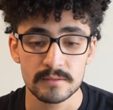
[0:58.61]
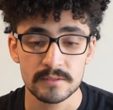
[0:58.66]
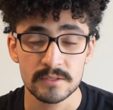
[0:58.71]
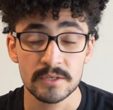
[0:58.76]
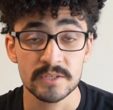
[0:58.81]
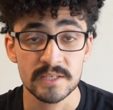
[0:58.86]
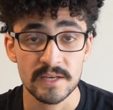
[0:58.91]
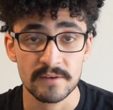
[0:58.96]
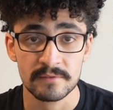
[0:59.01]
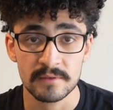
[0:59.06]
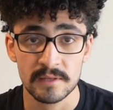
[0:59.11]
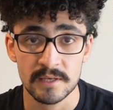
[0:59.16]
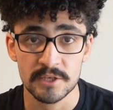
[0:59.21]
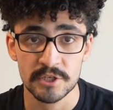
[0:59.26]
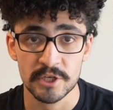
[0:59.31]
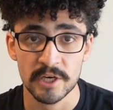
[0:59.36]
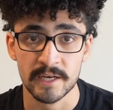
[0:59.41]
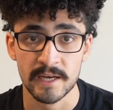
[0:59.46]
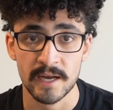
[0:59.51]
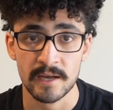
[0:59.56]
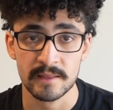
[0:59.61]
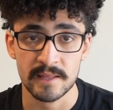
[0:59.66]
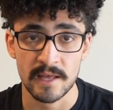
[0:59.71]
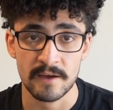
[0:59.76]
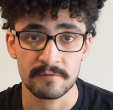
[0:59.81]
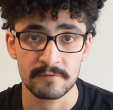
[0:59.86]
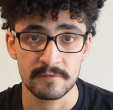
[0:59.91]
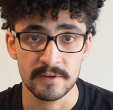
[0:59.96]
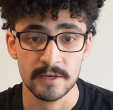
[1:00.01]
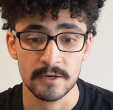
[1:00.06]
So definitely check out
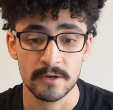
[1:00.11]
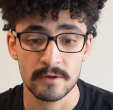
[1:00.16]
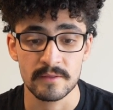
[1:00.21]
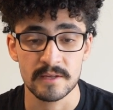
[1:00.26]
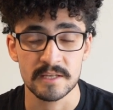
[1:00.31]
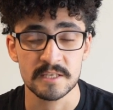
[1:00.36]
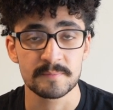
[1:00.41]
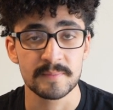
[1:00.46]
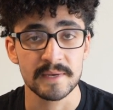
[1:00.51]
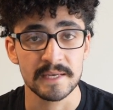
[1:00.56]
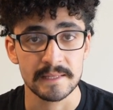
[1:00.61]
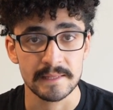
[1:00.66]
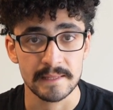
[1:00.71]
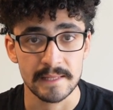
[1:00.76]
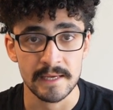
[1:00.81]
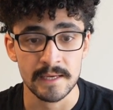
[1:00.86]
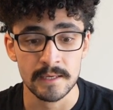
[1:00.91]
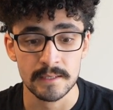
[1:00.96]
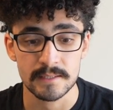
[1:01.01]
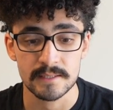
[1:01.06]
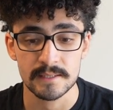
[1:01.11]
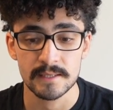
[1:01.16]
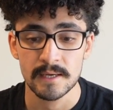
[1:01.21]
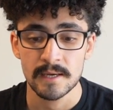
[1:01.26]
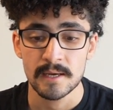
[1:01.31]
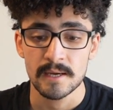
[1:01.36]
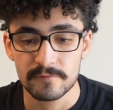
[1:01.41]
that video that's been linked.